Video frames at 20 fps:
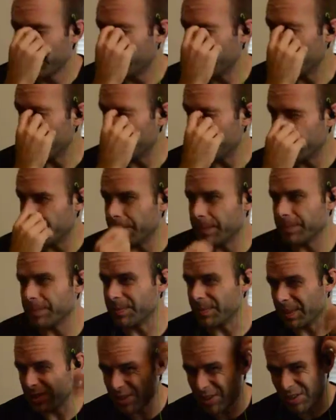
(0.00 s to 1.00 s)

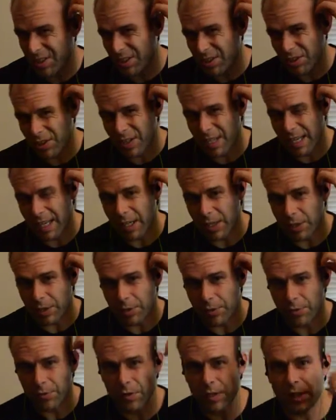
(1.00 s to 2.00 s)
it's just kind of
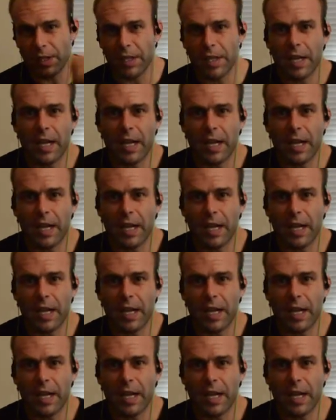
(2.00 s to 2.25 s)
goofy.